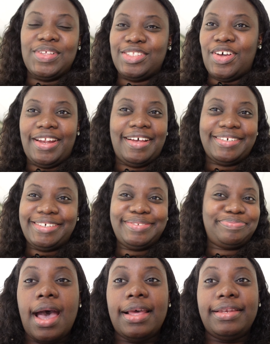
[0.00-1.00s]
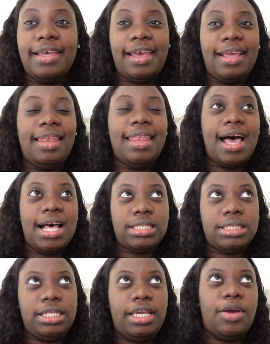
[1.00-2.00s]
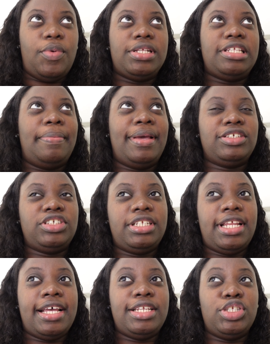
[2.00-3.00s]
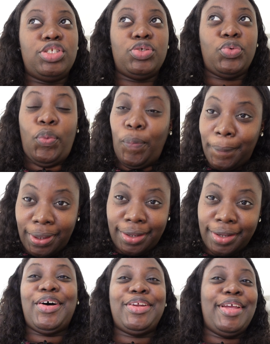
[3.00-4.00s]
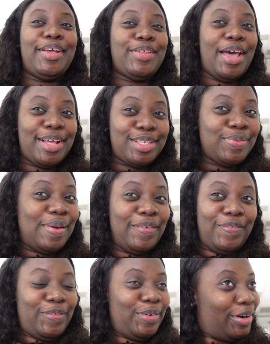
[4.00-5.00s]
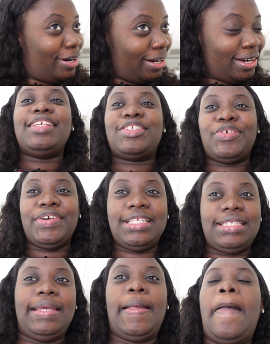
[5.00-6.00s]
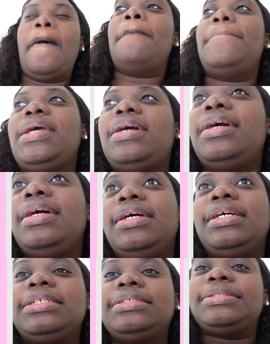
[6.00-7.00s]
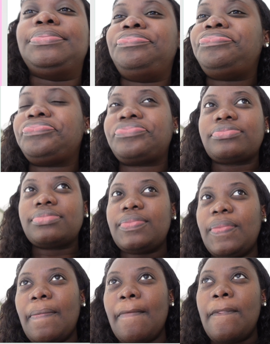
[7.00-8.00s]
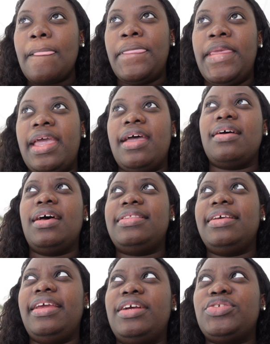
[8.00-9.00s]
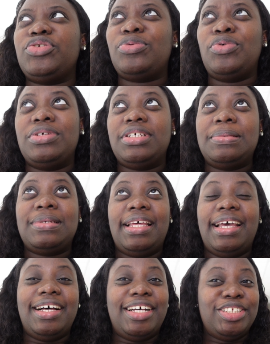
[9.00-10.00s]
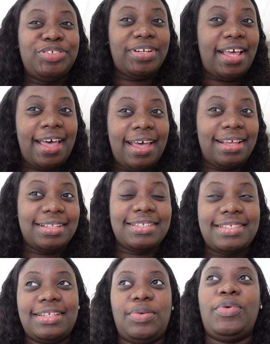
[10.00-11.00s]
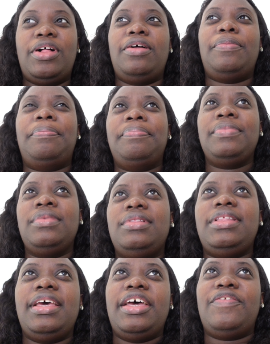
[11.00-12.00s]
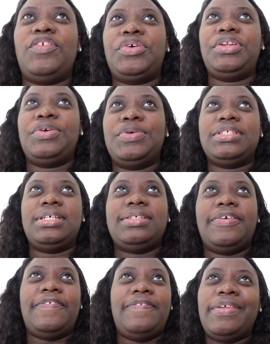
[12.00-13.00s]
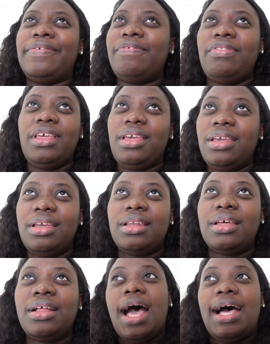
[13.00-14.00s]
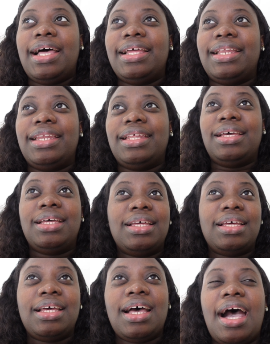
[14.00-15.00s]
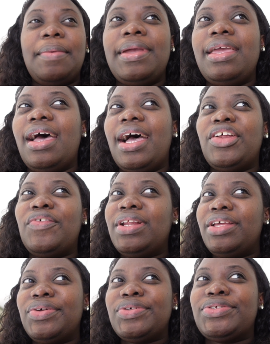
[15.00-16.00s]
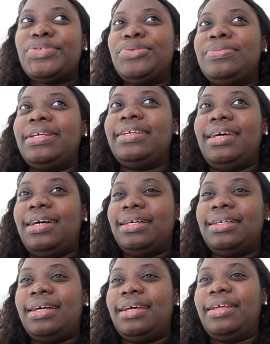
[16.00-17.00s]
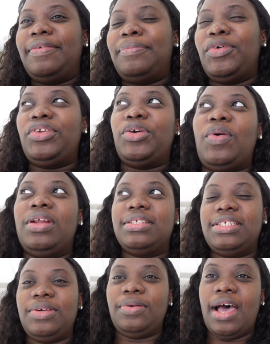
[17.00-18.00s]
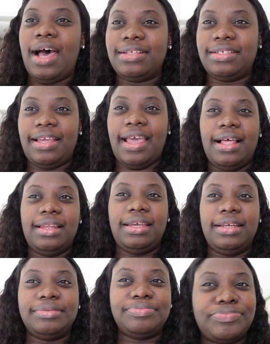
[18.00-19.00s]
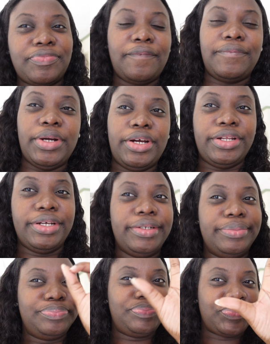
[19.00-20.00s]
not that good. And then lastly, I want to mention that the zoom on the S24 is crazy because I think their zoom goes up to like 100x. Well, the iPhone goes up to 15, and I mean I don't really use zoom like that, and I know the quality as it get like further